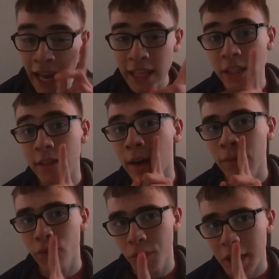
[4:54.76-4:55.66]
actually a
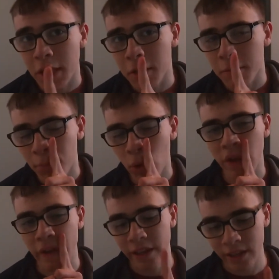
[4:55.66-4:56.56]
really good
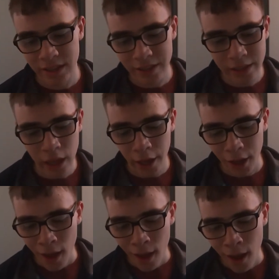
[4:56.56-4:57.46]
point, because he's like,